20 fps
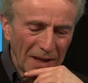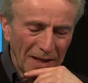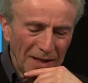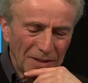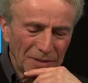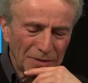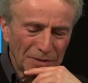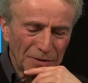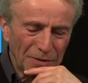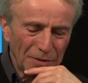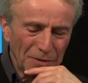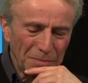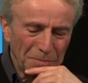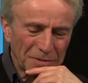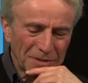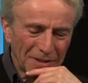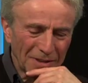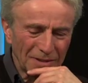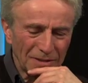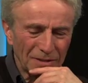In
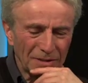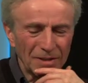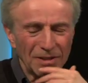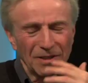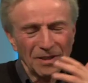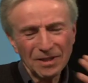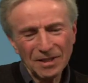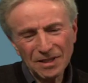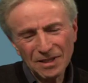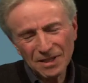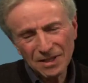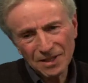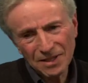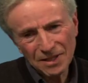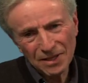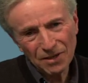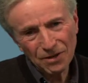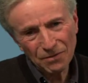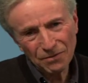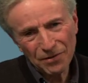terms, you
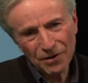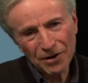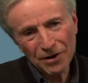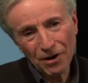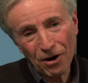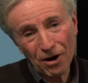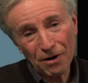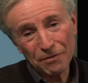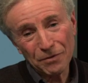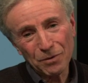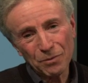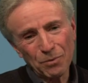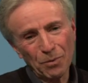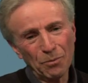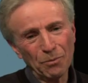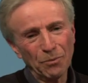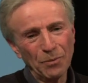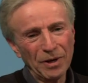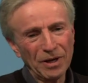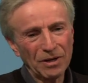know, very often
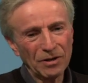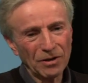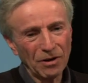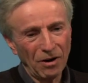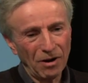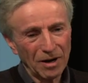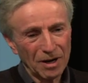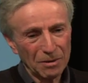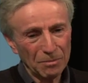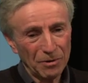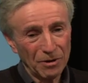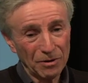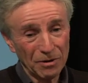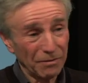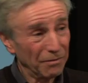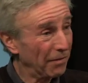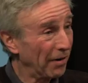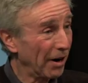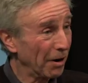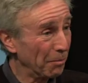when we talk about
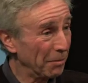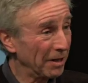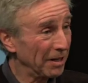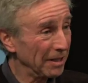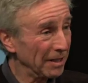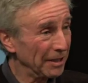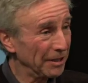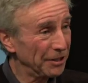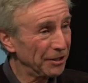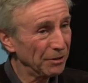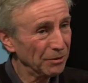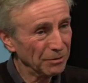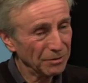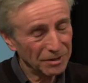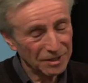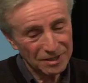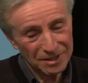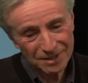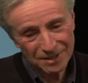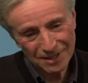environmental
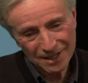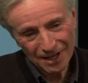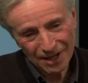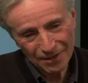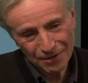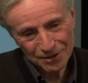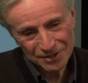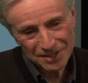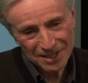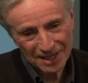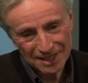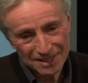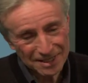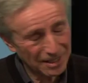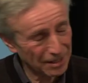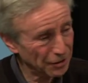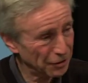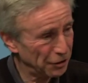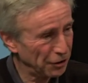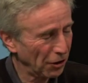issues, the other side
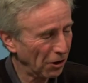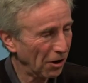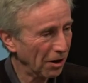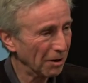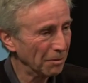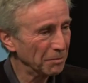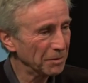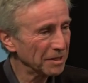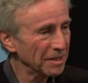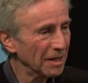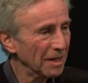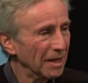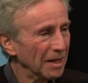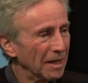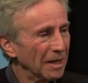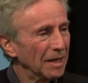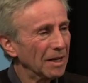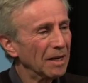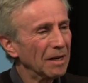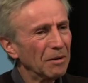says jobs.
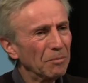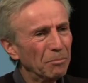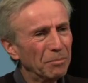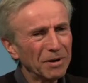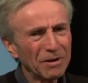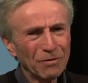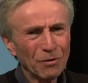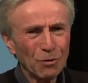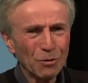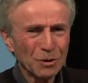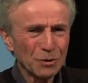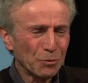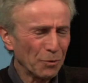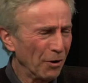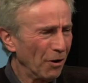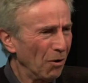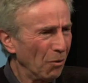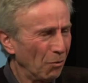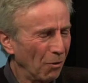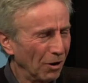But of course
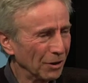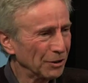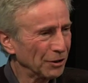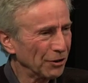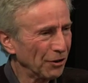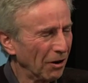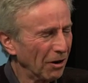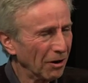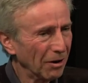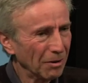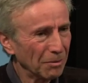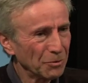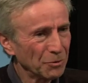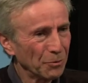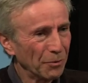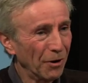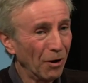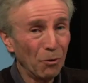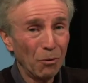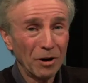we all want jobs.
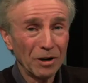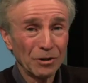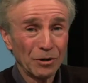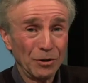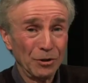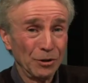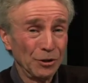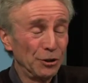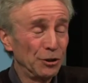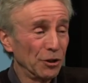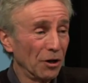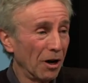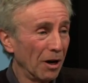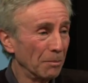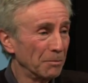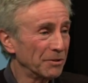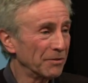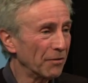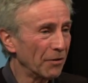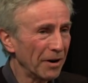We all want good
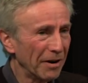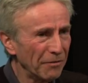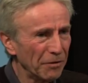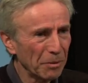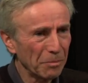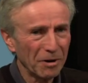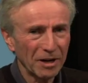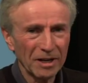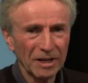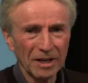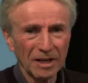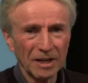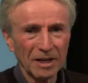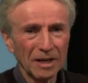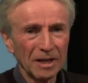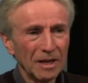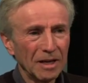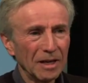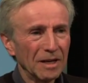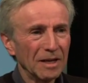jobs for everybody.
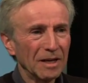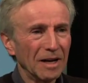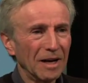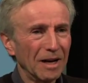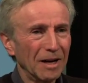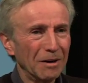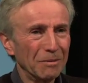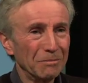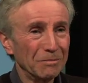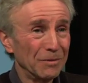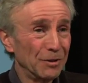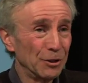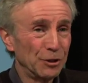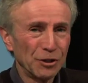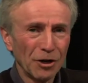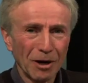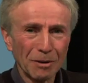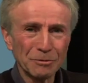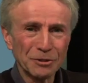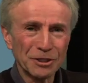The
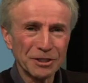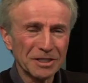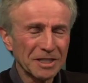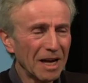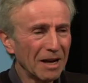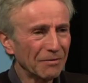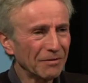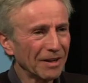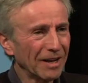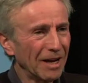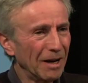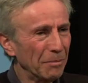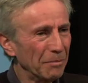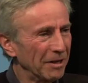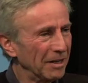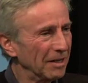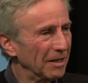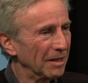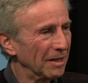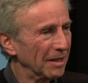jobs just have to come
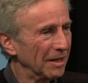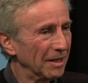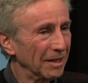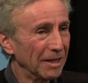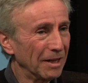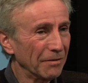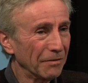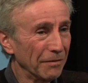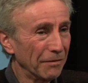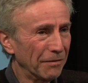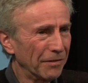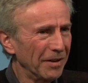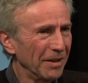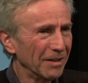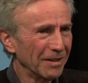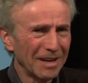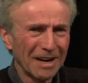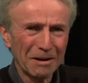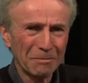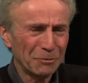in a different
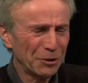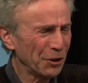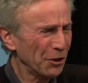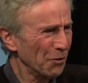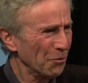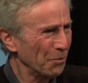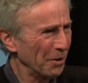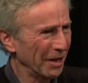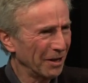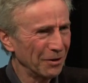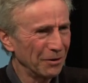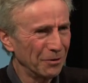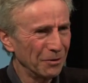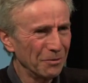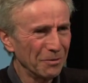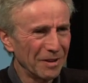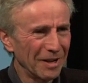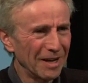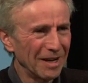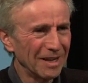field, and I'm sure we can
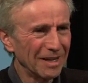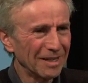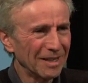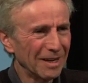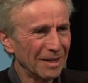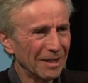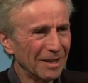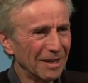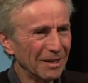do that.